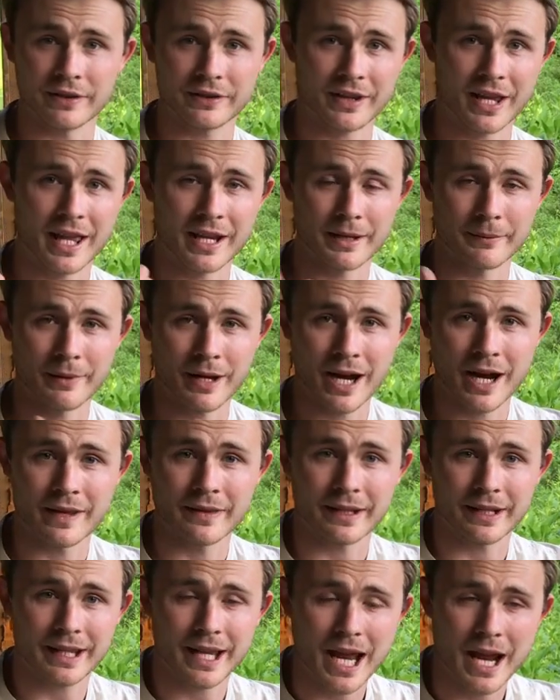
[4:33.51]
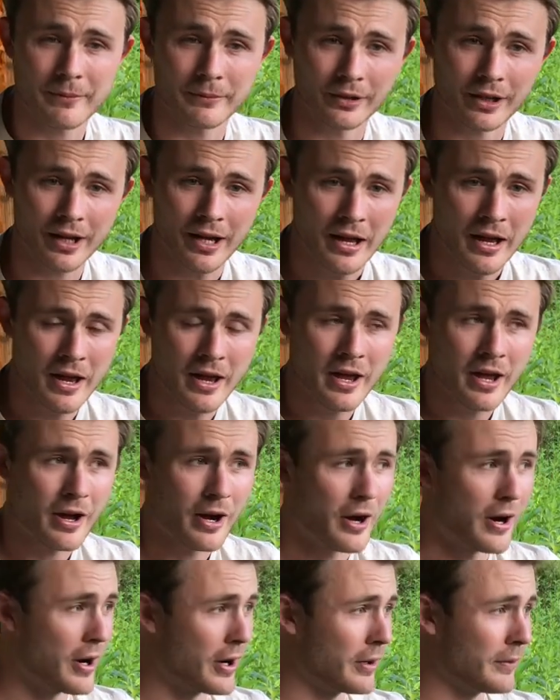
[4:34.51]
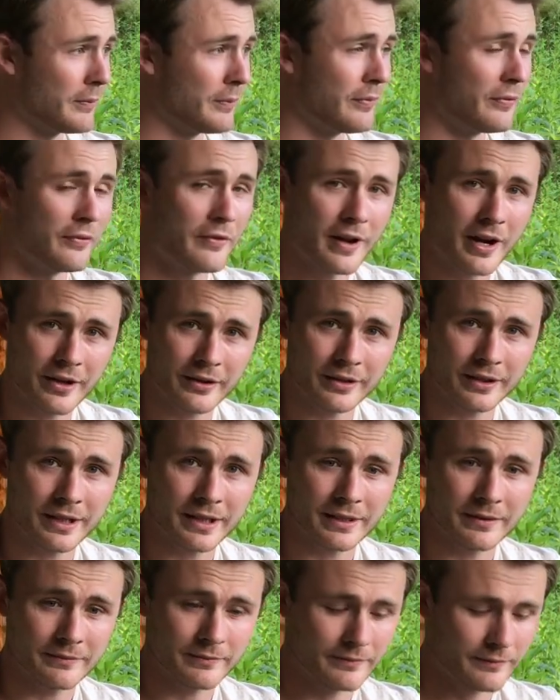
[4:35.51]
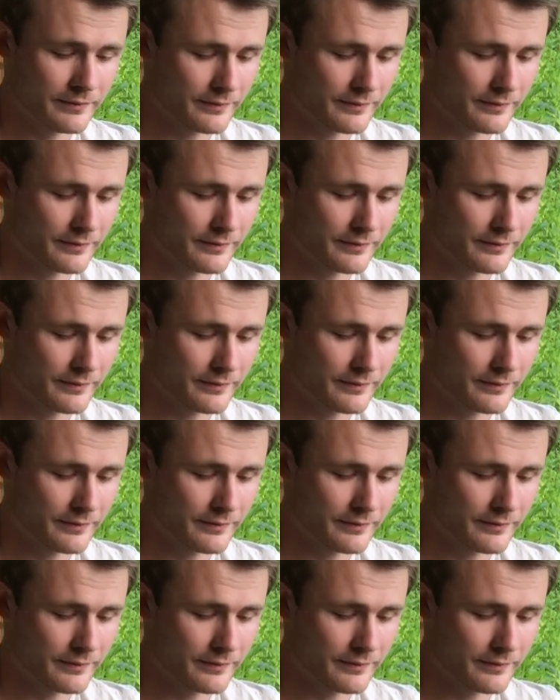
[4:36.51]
standing behind the camera are very,